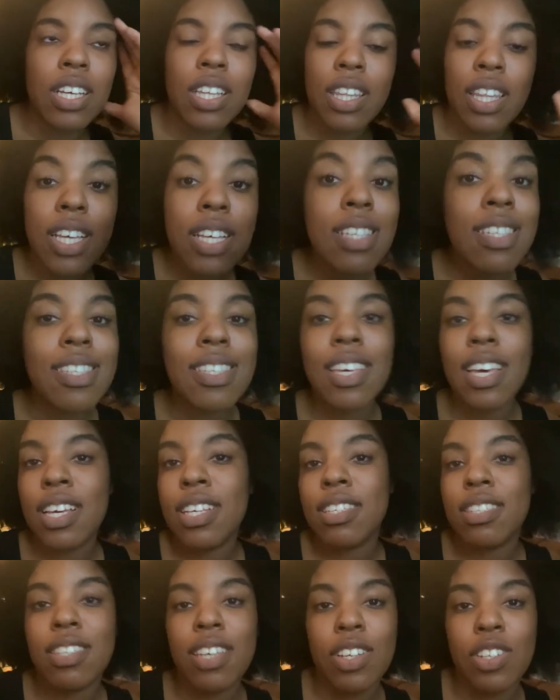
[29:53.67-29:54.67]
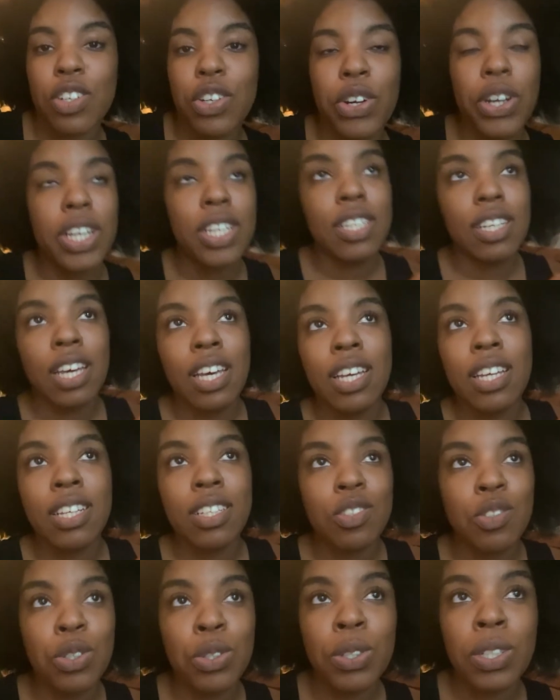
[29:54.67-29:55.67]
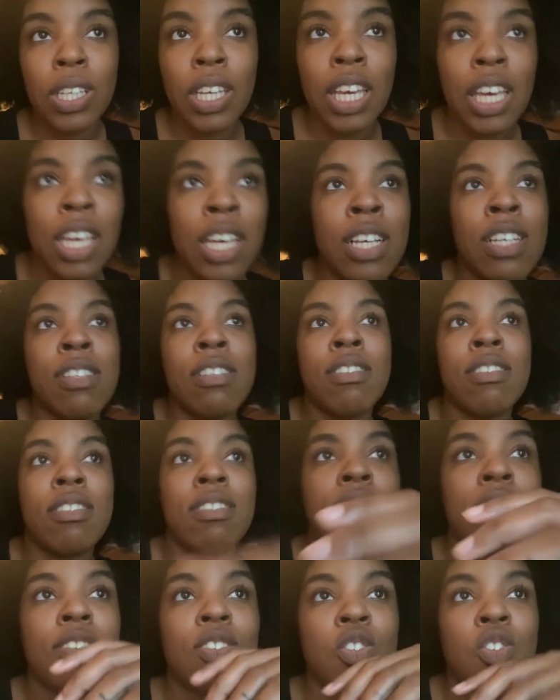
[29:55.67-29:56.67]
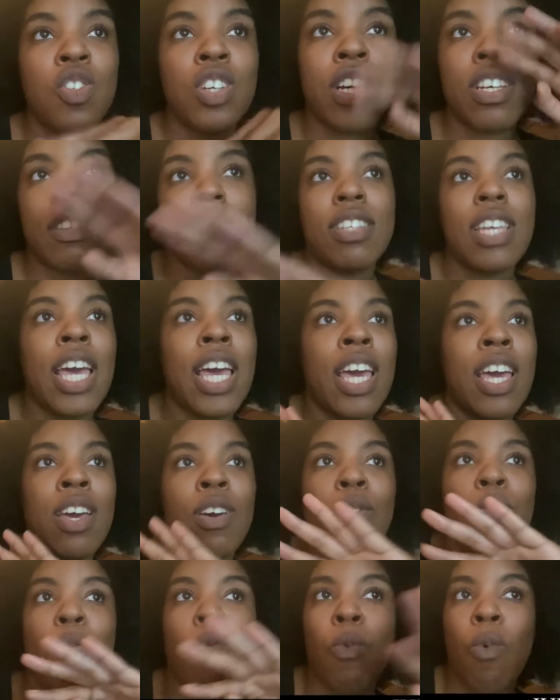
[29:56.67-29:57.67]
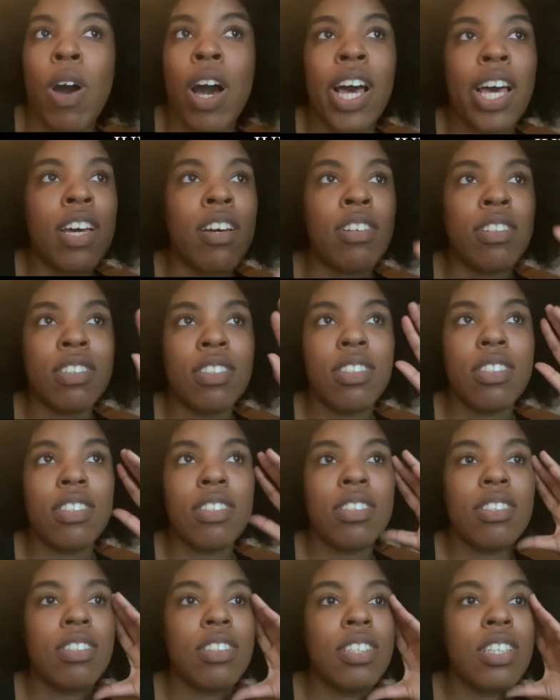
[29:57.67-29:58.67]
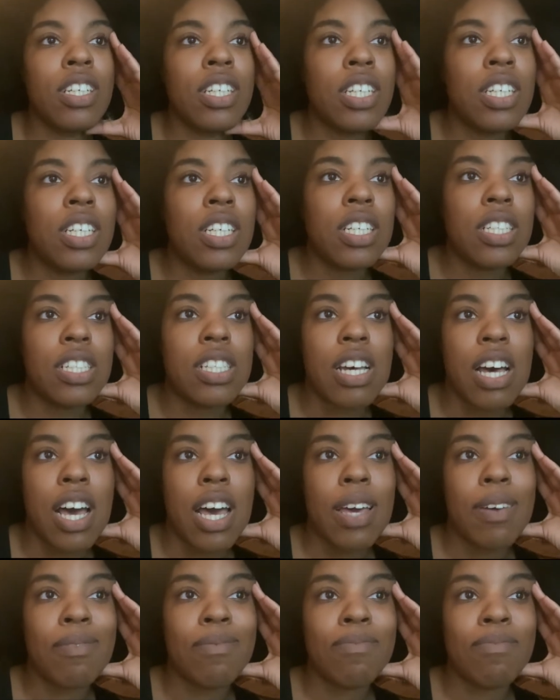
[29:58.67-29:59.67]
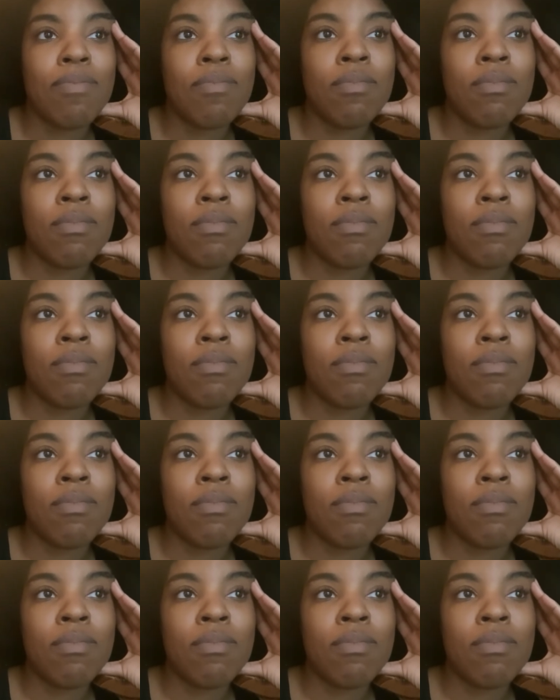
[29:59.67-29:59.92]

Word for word: This is such a crazy, it truly is just a wild time.